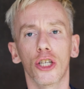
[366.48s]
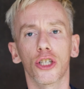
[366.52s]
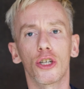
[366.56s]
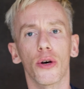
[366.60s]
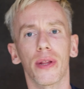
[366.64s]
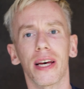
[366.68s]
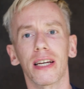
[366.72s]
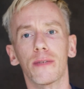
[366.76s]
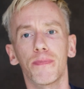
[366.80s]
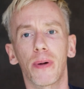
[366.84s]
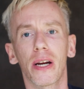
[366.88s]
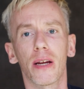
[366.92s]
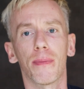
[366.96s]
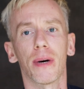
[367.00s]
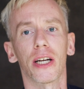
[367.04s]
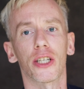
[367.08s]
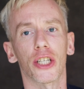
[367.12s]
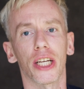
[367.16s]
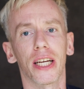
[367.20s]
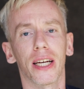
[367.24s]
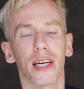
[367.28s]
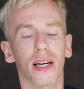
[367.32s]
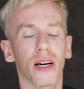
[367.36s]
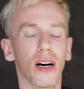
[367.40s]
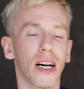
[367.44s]
So that's pretty
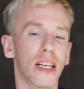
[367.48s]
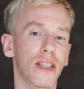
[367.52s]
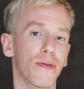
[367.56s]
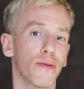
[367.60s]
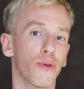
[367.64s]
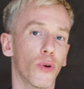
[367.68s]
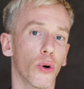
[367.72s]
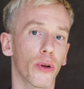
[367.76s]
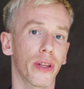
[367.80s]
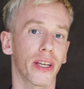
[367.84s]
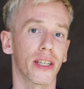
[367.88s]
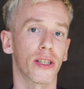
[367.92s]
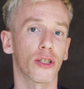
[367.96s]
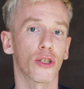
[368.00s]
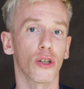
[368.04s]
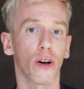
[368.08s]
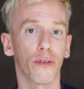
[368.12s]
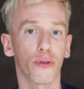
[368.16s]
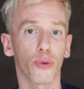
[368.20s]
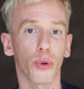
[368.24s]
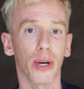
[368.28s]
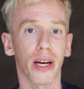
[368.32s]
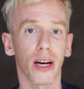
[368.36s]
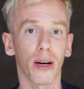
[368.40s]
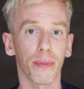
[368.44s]
much it, guys, for this
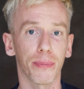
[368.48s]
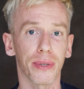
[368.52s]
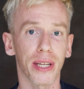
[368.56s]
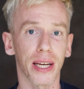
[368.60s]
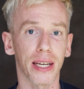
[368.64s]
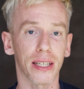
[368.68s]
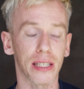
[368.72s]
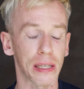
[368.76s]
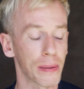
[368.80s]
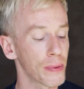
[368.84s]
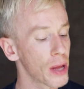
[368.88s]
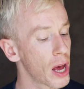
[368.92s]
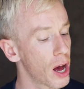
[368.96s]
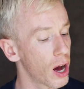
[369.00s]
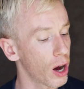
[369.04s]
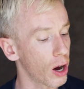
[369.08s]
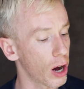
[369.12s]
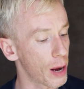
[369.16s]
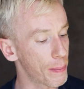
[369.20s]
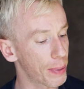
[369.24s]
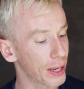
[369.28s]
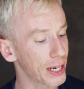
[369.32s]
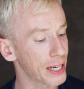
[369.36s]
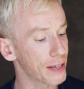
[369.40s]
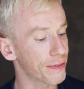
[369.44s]
software update.
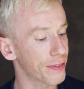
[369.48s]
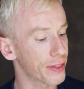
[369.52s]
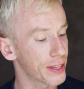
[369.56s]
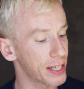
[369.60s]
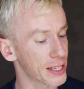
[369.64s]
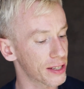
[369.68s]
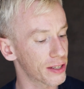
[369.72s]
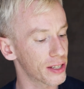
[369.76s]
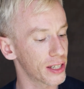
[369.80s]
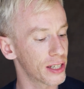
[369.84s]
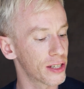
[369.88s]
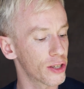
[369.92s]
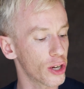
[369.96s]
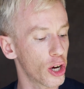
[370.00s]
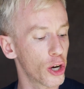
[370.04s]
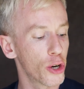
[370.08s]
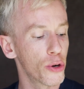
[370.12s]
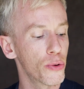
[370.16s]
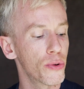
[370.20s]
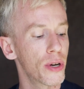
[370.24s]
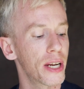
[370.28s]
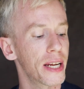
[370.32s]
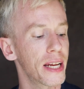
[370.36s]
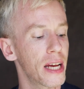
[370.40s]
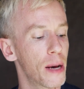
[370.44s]
I believe this is
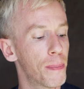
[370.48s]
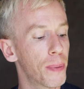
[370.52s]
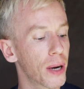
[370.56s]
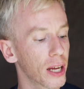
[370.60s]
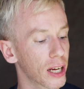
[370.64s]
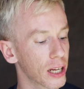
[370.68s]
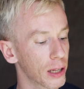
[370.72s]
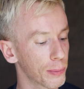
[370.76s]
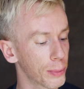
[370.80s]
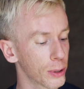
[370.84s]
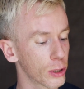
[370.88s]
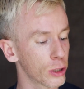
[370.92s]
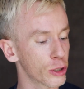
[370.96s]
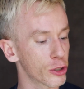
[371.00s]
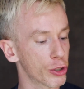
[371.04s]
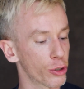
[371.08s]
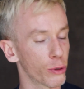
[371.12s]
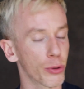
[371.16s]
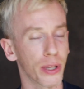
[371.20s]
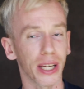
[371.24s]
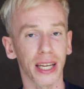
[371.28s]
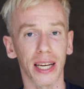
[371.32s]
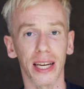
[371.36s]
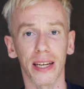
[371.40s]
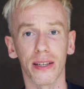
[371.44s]
only applicable
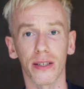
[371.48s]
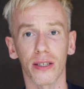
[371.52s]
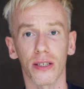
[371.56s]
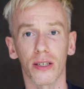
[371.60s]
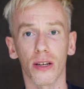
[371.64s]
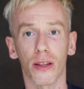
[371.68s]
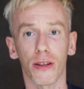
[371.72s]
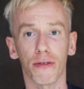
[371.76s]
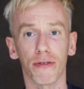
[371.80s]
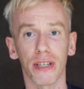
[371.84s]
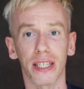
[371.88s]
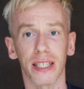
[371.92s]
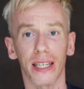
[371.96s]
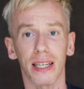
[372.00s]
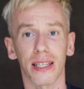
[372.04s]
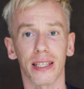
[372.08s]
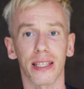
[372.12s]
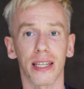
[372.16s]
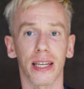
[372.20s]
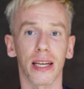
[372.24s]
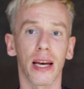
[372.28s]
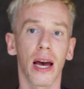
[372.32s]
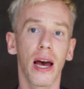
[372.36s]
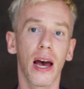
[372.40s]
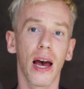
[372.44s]
to the
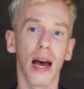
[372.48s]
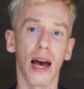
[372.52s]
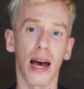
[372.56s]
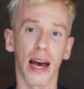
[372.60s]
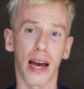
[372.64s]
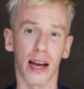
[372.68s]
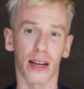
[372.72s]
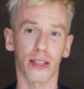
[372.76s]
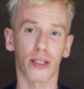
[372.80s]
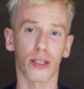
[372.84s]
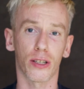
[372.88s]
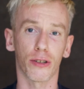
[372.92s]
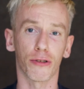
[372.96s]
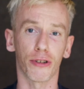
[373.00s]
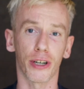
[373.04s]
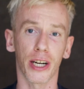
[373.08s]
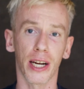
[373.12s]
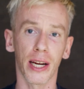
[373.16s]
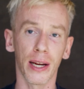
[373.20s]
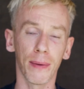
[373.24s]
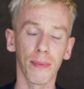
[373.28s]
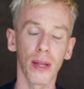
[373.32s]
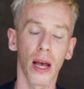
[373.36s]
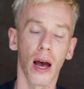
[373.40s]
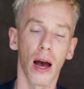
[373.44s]
Insta360
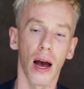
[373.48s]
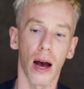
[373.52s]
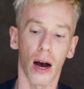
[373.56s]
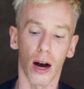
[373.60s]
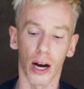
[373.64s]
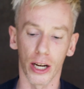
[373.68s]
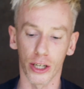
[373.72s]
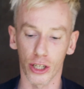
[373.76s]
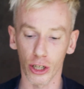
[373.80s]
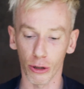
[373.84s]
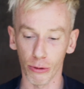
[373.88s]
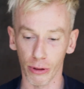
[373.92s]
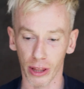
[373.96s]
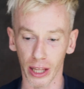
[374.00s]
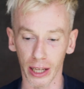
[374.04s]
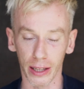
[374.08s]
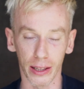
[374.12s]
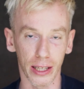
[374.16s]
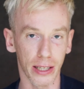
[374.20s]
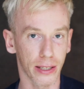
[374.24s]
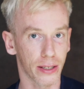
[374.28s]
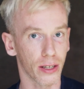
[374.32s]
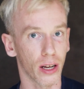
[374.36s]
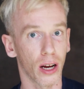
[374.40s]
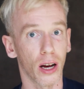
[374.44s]
X3. I don't think
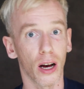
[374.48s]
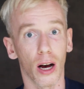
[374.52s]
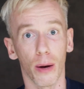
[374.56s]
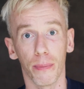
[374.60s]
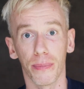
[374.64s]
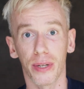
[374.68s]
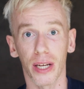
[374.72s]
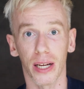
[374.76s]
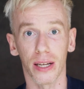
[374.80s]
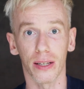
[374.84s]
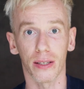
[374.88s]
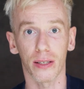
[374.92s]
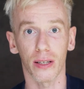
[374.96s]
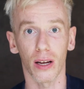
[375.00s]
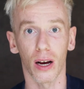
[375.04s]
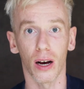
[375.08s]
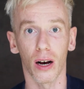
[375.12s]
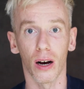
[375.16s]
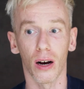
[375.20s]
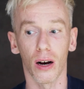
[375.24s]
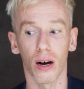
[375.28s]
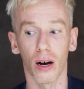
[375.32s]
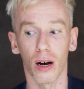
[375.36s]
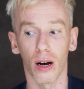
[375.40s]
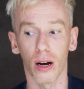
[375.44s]
these updates
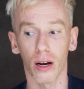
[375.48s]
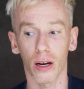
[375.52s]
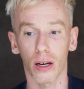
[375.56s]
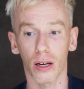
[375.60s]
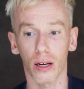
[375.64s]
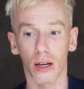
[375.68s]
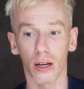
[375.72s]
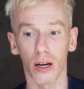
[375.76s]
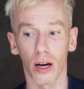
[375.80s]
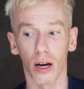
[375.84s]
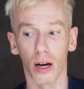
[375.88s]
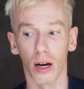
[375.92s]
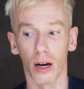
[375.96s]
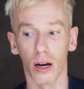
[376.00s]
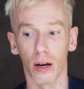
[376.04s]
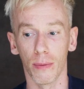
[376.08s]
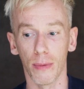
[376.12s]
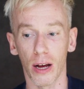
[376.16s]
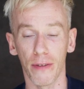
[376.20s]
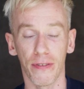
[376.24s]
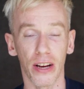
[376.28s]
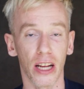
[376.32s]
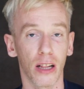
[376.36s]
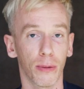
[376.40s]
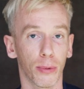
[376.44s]
are
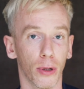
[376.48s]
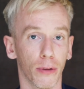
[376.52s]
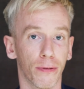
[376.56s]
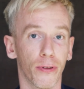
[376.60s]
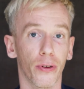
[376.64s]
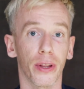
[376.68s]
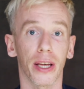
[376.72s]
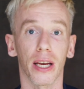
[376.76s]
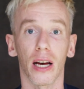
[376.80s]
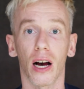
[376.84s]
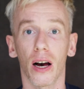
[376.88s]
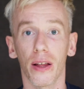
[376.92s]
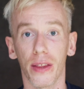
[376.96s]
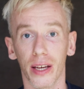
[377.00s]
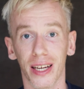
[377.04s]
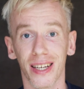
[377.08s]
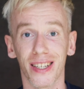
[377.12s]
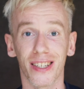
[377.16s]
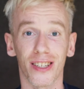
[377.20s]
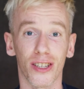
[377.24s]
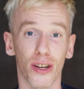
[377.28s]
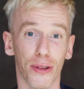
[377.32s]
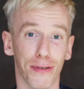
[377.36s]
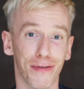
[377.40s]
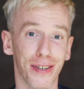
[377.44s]
available for the other
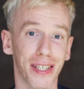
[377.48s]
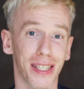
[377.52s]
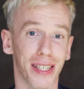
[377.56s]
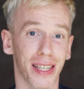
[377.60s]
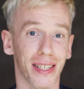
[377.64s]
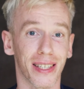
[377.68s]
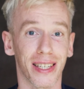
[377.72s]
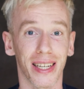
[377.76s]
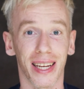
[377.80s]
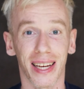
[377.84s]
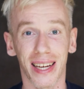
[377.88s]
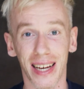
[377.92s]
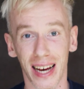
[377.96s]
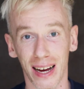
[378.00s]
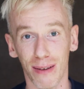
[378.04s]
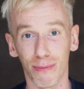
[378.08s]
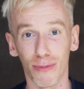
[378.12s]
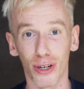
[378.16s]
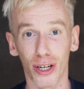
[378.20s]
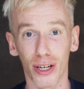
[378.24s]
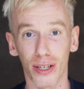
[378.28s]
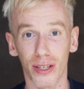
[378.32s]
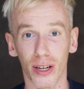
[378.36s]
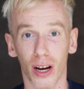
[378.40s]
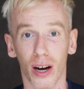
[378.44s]
Insta360
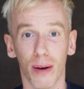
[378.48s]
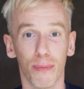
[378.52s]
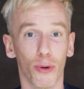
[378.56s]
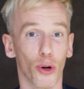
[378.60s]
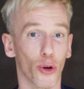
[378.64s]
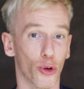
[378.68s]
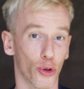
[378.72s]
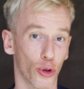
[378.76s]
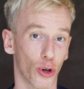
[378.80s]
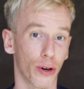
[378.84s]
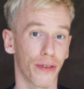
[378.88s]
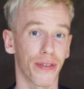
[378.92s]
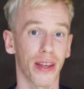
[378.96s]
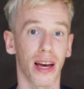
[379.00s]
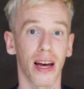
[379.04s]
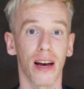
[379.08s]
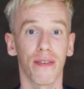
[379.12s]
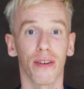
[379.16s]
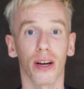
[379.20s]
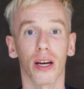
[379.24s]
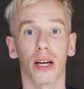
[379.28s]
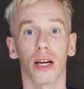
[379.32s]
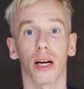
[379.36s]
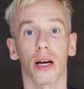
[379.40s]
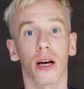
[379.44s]
cameras. I'm not sure if they're
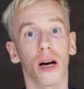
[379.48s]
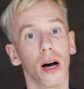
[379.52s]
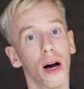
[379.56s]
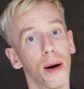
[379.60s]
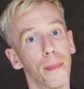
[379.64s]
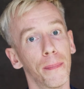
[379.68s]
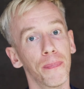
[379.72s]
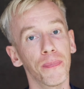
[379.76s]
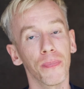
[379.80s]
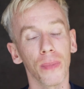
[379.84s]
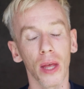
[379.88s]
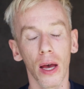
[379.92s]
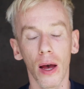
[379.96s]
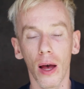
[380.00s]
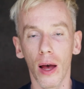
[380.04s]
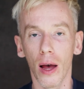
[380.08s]
ever going to come.